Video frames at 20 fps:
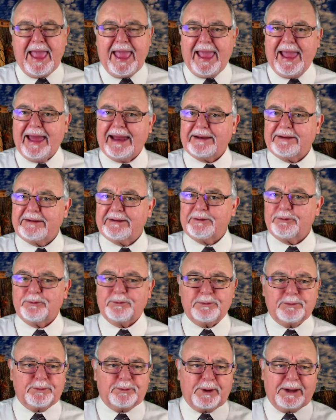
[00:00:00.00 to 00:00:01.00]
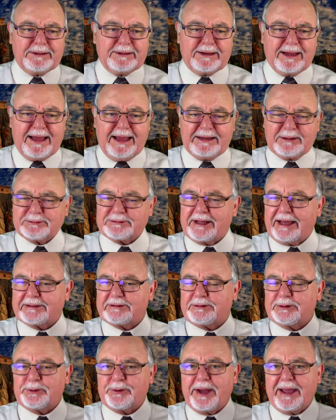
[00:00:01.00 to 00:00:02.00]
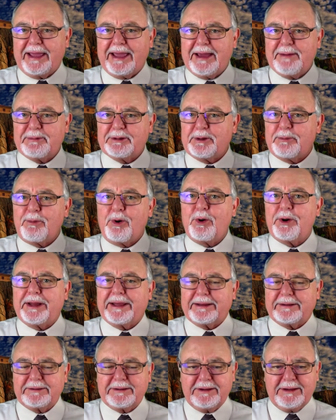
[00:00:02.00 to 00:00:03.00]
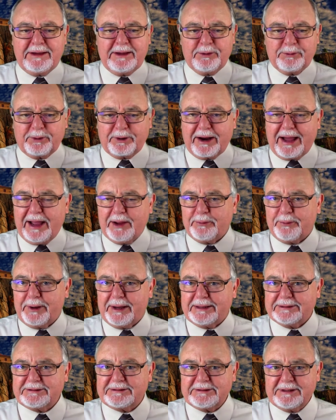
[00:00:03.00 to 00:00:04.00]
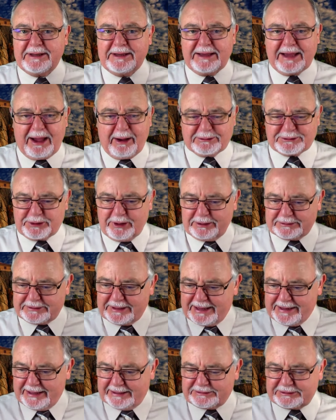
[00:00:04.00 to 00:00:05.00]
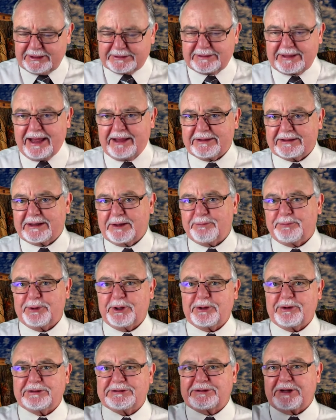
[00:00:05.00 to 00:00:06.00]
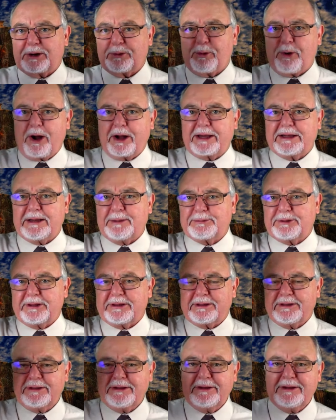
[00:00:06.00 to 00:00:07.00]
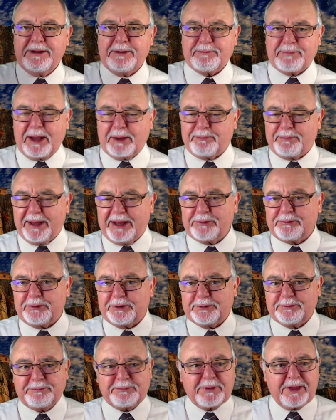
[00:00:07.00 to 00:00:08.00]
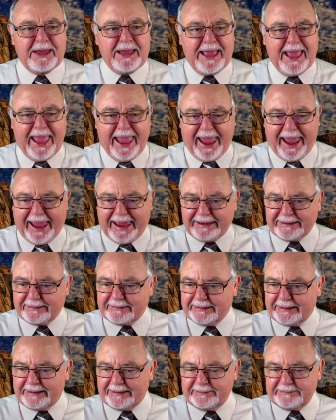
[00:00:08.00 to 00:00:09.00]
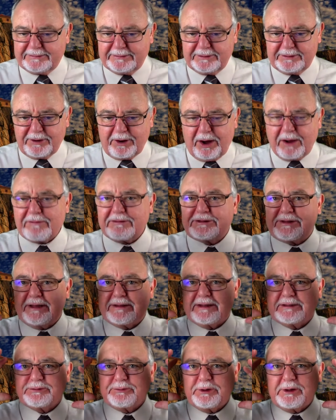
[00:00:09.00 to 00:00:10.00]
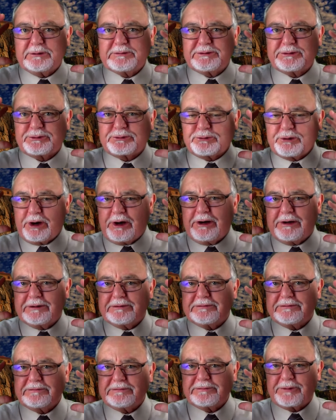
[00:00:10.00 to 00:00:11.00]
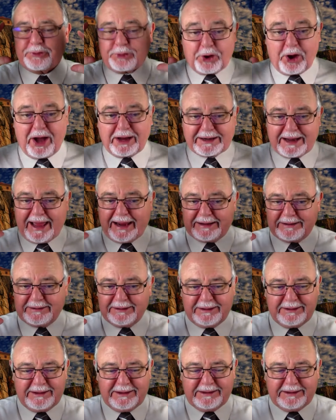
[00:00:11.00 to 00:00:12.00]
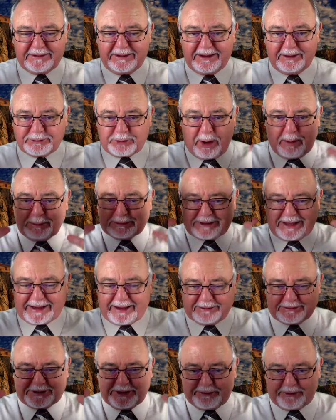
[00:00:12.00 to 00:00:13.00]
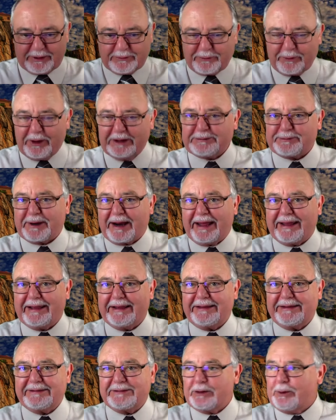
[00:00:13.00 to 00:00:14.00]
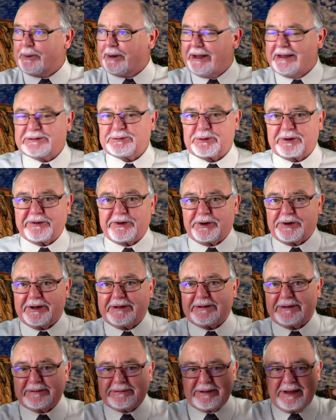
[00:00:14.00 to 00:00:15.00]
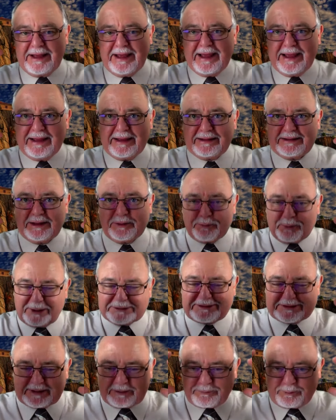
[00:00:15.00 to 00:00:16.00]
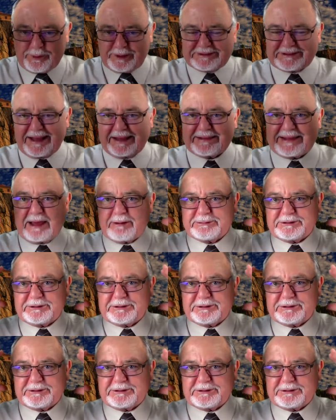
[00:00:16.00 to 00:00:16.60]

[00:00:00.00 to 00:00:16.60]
And one night, it was like two A M in the morning where I was. I was all done. I shut down the computer, started walking up to the, my bedroom. And uh, all of a sudden, this real strong thought. I, it was almost like I was hearing a voice, but I, no one else would have heard it. And it wasn't a voice like that.